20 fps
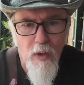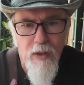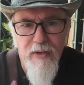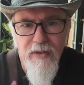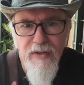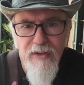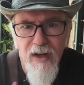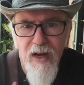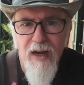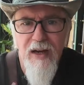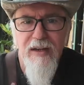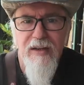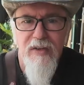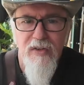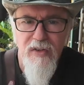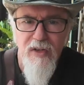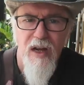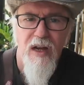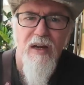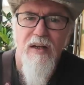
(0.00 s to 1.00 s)
Once I
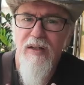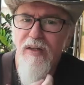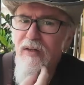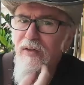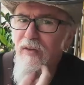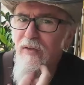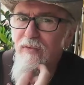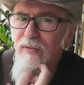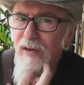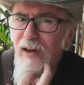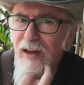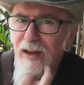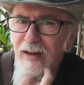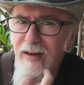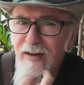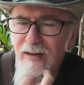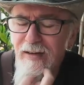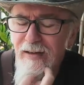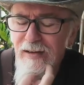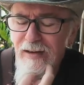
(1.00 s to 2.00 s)
decide to
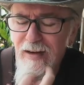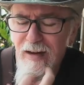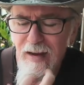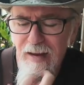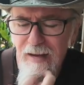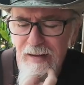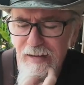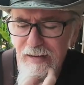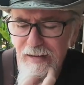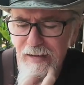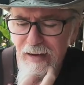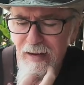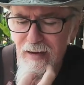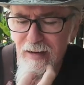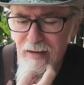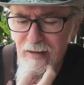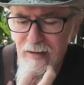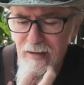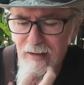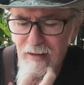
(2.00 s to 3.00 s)
fly and
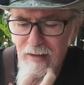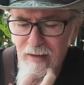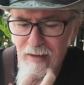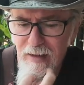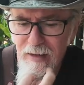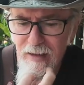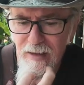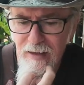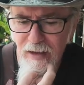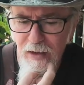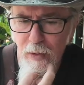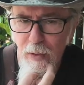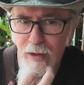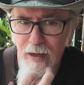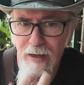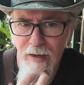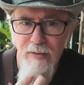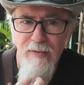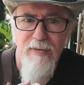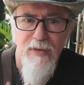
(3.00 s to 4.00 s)
uh, get
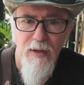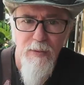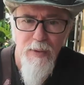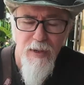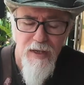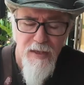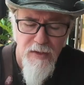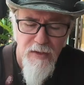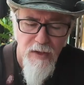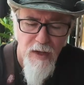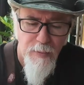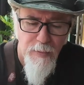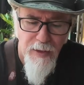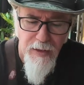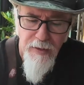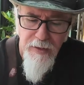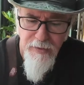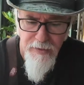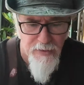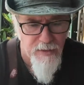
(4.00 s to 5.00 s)
going again, Philippines is on my
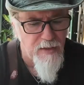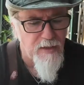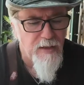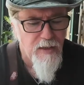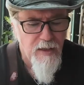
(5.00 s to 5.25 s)
list.